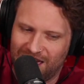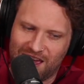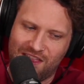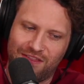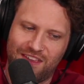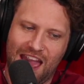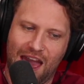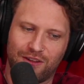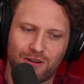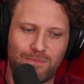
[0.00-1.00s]
And then the
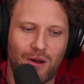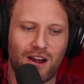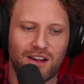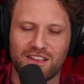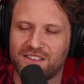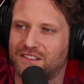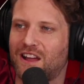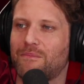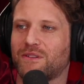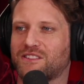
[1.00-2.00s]
other part is
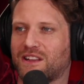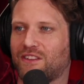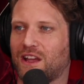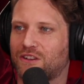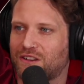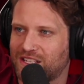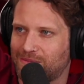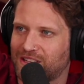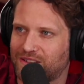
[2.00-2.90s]
companies are giving out crazy amounts